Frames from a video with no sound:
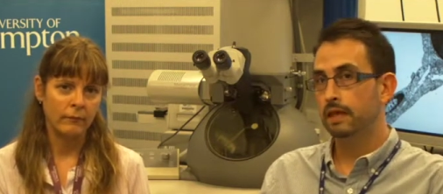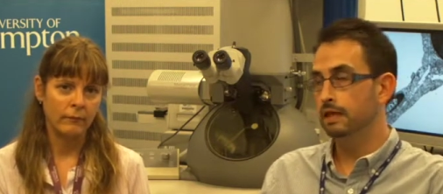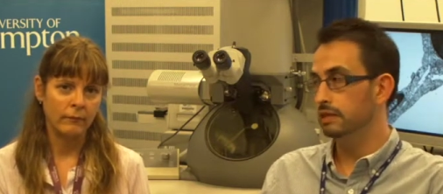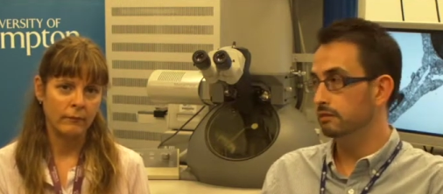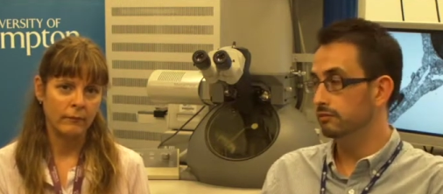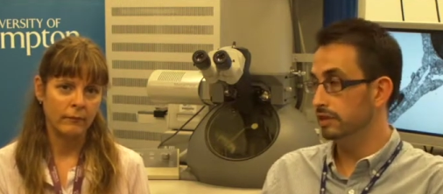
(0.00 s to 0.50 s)

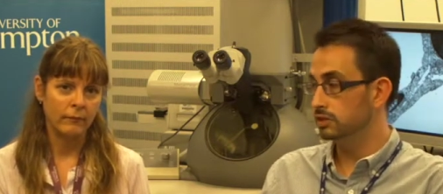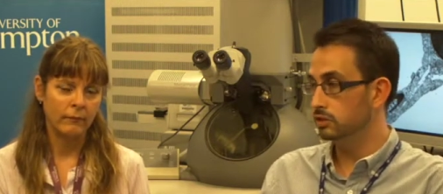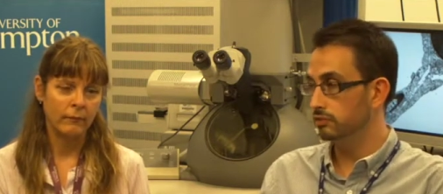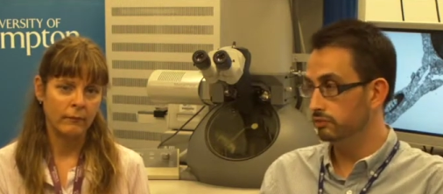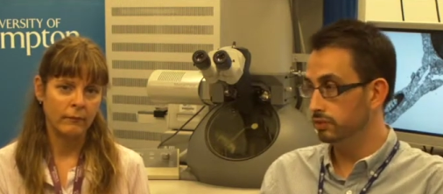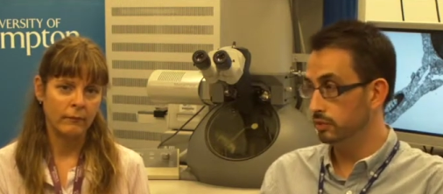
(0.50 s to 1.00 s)
Speaker 1: in the fields
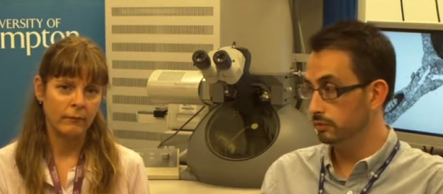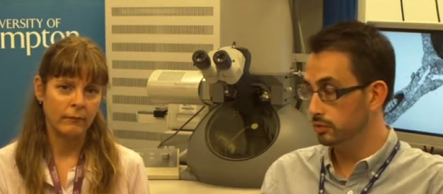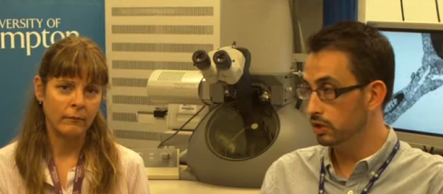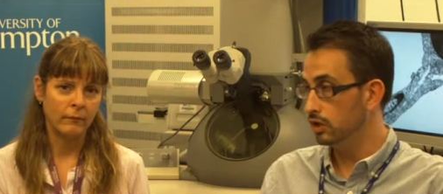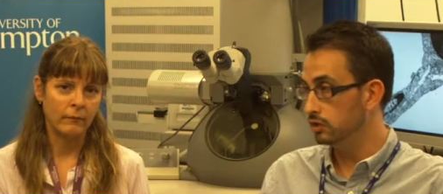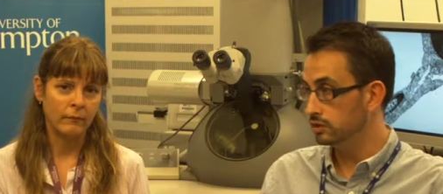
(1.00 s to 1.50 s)
of
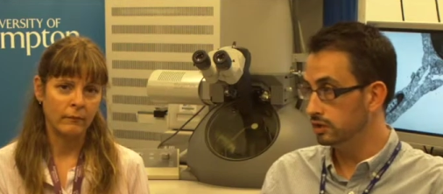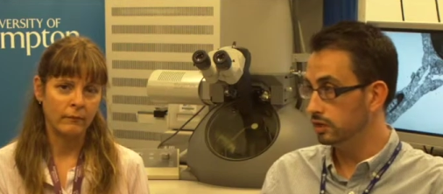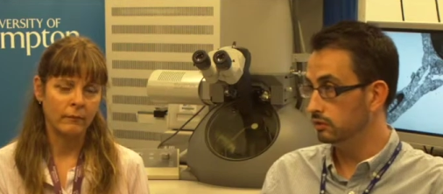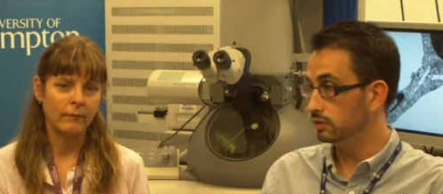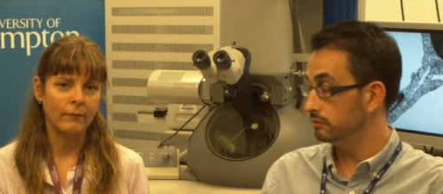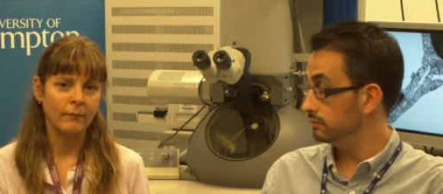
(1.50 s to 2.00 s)

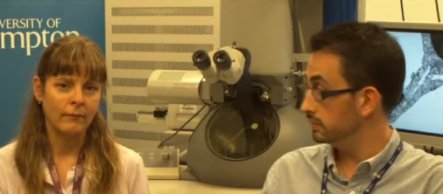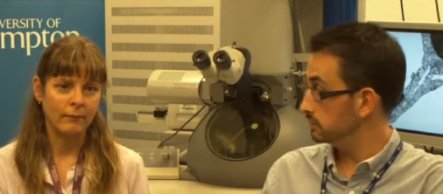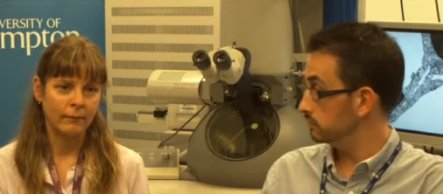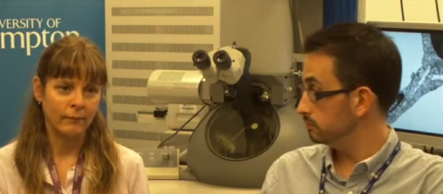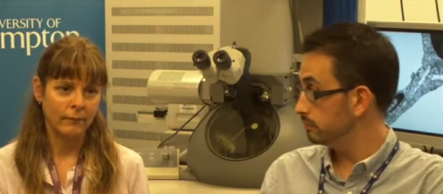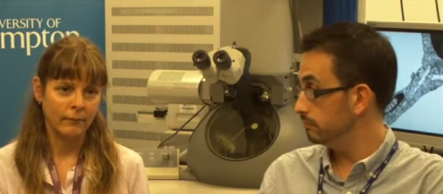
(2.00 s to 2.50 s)
neuroimmunology or in the
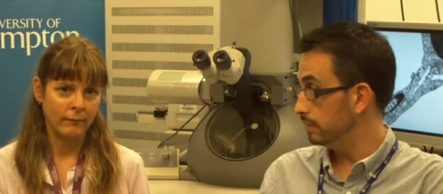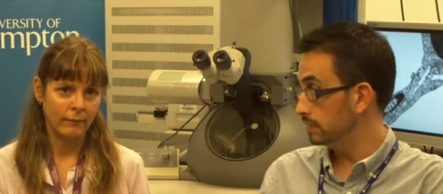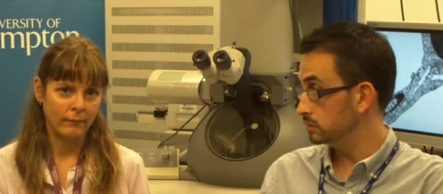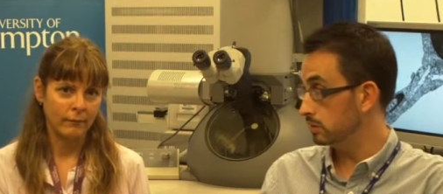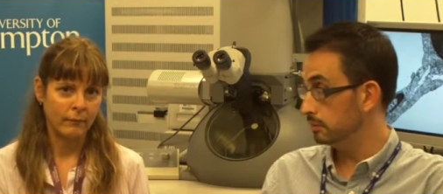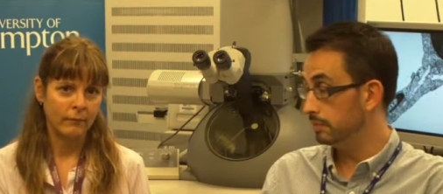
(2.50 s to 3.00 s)
fields of
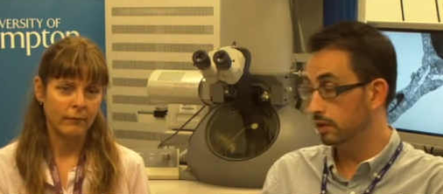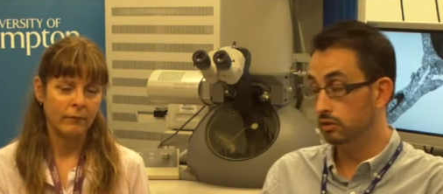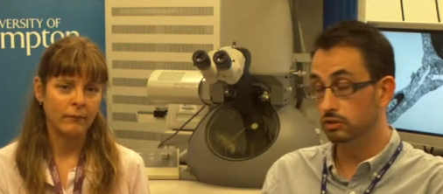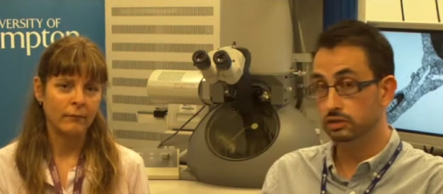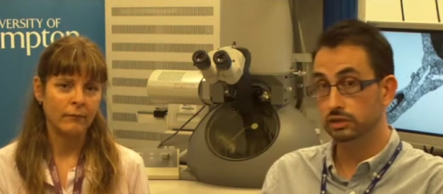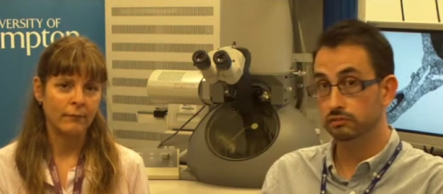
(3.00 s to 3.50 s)
vascular
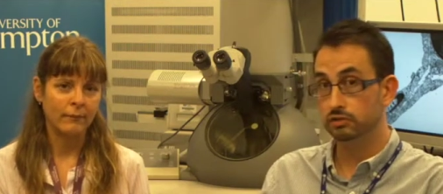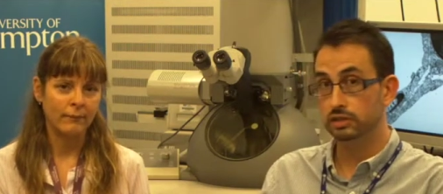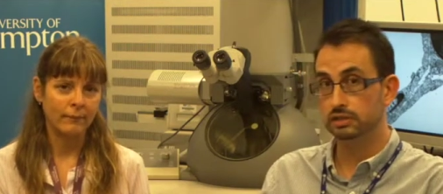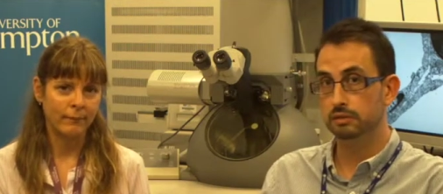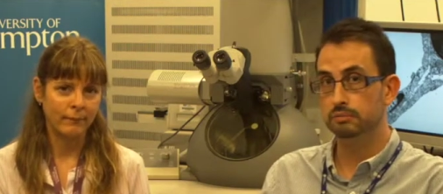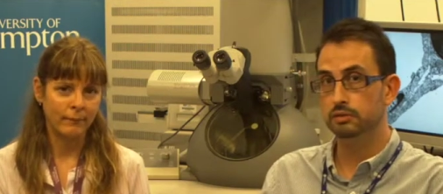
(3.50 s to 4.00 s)
biology, for
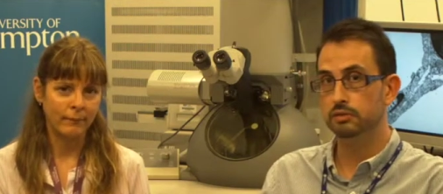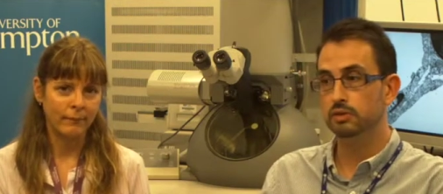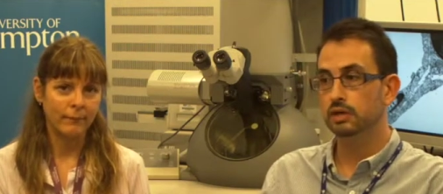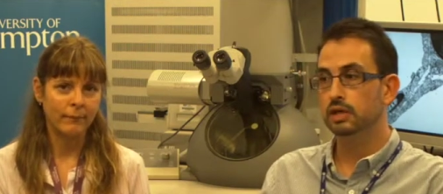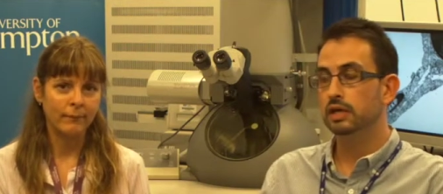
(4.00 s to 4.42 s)
example,